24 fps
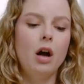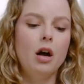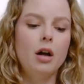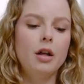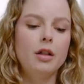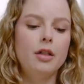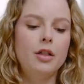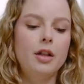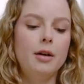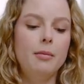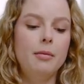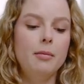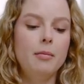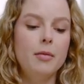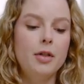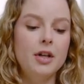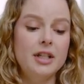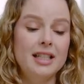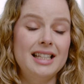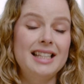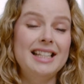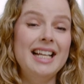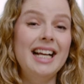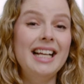The
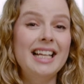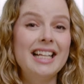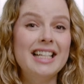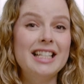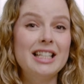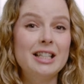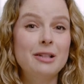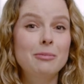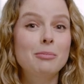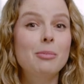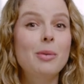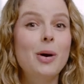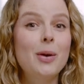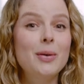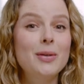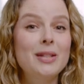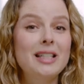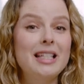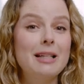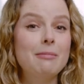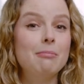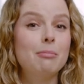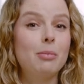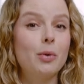second most
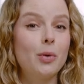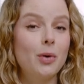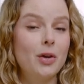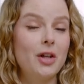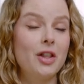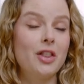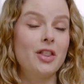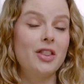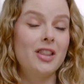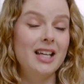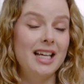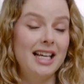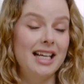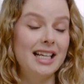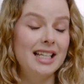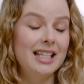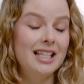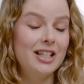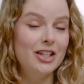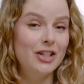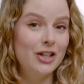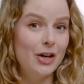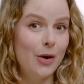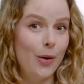important thing
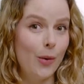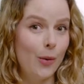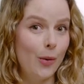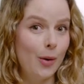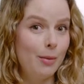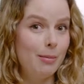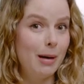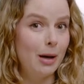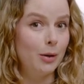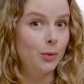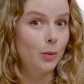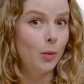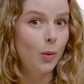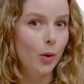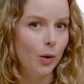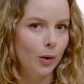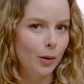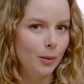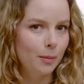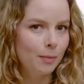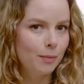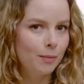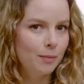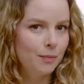to know about
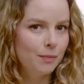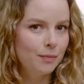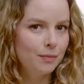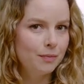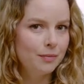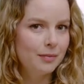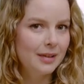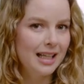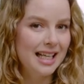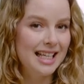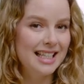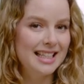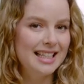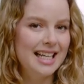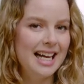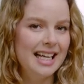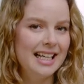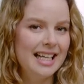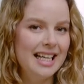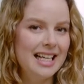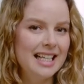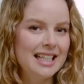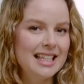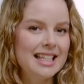wool is that
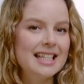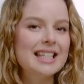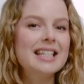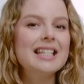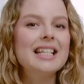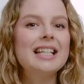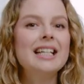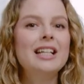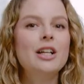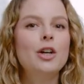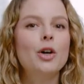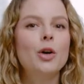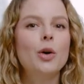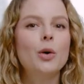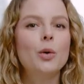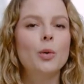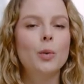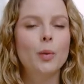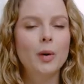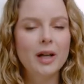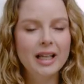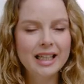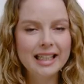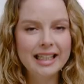it's
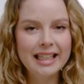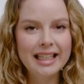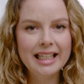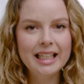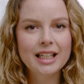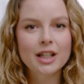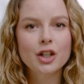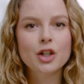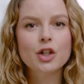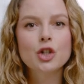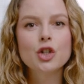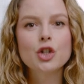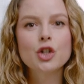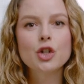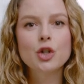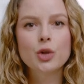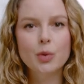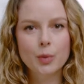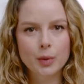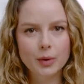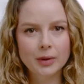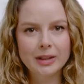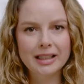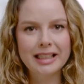really,
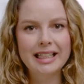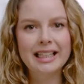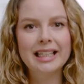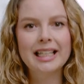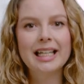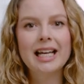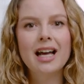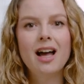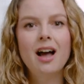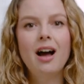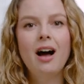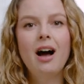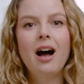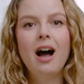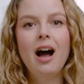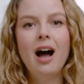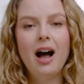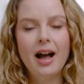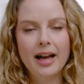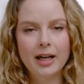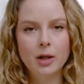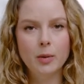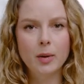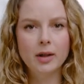truly
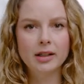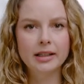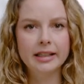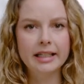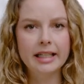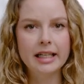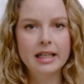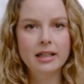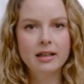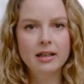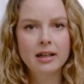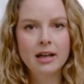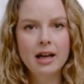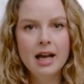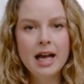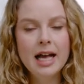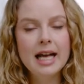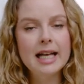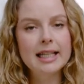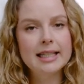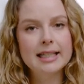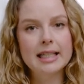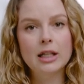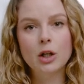high quality.
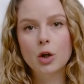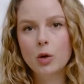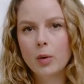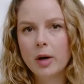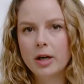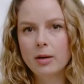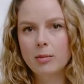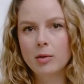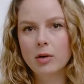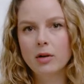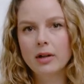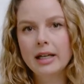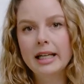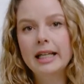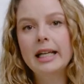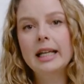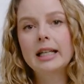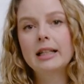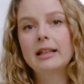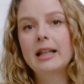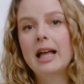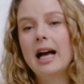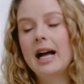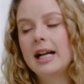It's incredible. It
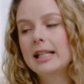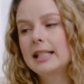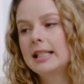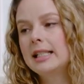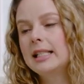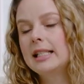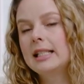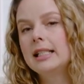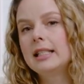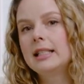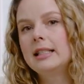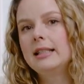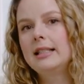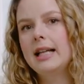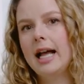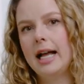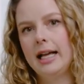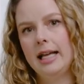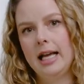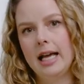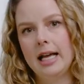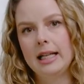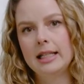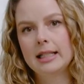can last
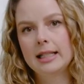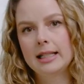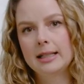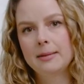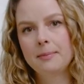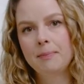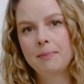decades.